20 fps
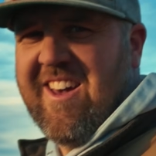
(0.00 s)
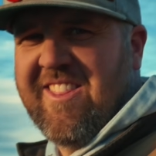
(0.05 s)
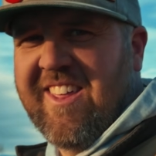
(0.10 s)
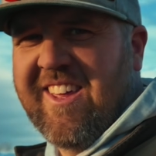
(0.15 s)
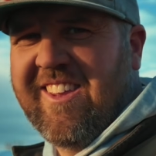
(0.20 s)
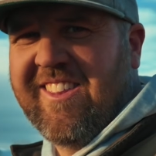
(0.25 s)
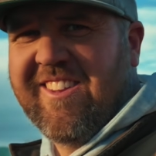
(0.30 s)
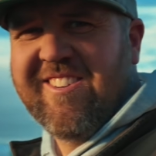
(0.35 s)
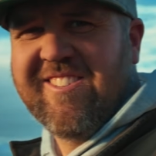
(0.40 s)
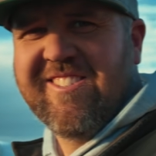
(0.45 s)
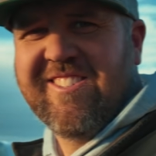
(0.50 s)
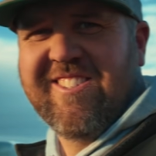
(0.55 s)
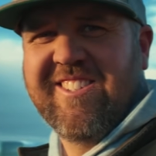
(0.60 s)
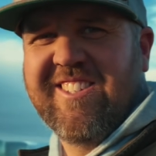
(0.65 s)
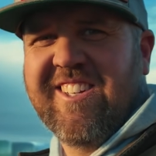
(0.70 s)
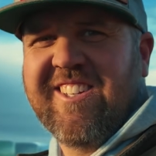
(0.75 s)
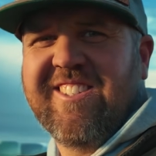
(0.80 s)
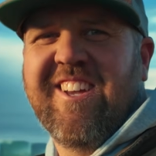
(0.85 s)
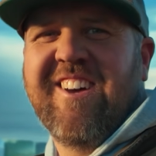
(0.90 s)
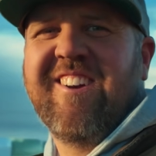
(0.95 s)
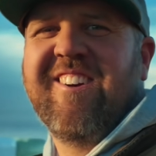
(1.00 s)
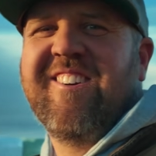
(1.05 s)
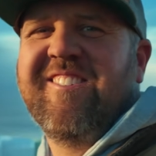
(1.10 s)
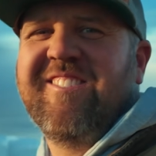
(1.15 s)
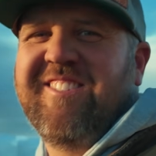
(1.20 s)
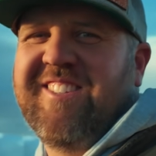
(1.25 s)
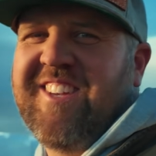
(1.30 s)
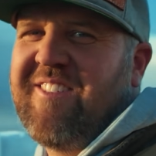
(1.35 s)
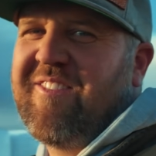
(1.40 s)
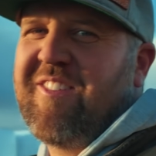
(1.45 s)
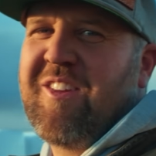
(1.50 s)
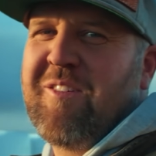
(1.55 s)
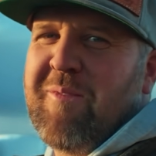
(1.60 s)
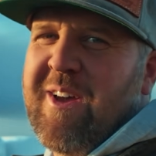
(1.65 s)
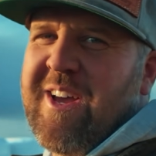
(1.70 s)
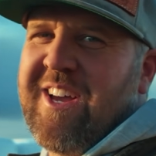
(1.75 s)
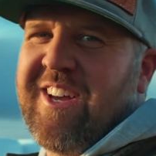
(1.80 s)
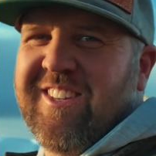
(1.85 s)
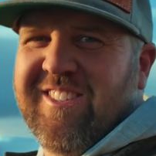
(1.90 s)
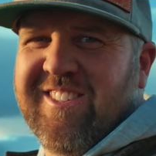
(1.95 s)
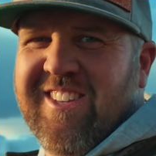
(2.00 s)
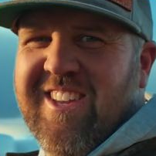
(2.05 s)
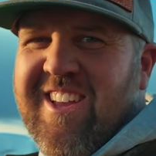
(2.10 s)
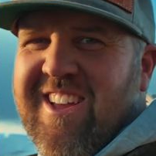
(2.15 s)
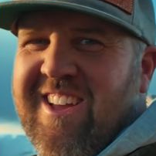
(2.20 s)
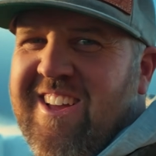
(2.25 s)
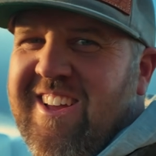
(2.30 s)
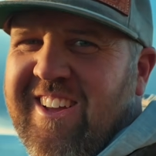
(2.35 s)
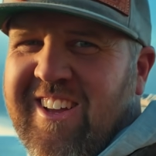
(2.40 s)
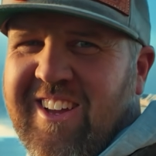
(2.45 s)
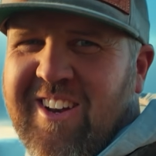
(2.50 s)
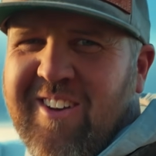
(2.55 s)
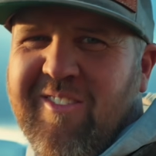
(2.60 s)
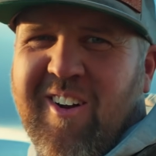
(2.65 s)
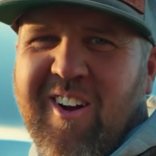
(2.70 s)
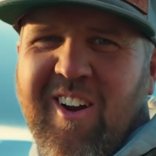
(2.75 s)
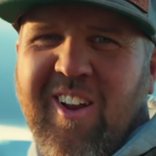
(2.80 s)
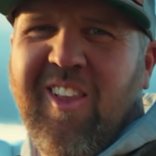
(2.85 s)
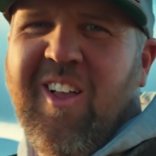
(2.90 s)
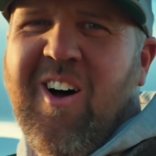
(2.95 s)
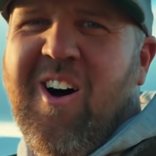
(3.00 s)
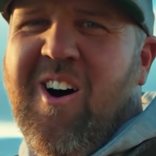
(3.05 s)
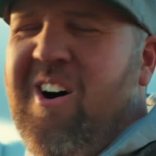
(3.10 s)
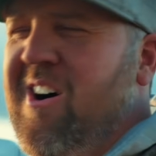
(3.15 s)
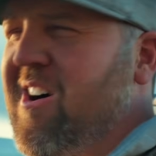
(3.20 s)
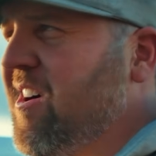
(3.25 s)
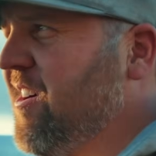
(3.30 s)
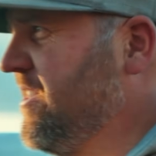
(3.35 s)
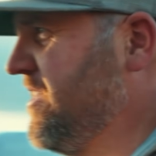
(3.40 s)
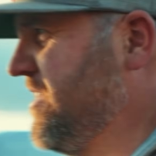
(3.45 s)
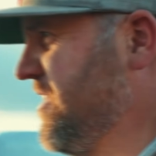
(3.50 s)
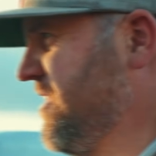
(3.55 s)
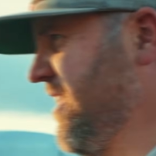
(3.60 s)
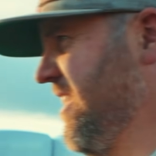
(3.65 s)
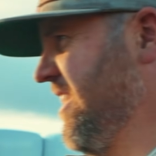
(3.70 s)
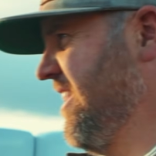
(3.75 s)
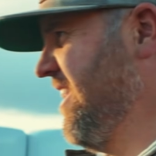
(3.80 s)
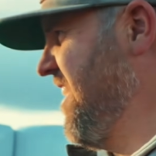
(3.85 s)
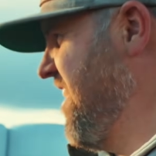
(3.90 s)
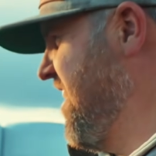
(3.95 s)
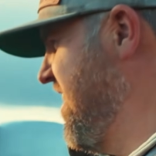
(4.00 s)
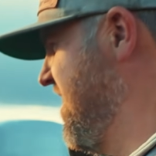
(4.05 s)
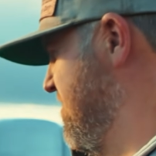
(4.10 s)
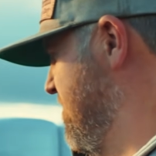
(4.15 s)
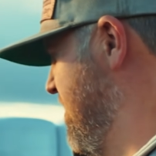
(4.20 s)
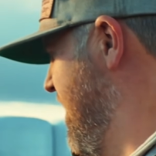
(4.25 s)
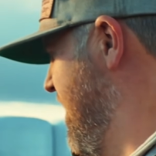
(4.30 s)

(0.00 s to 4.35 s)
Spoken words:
think there's 670 bales in a very long straight line,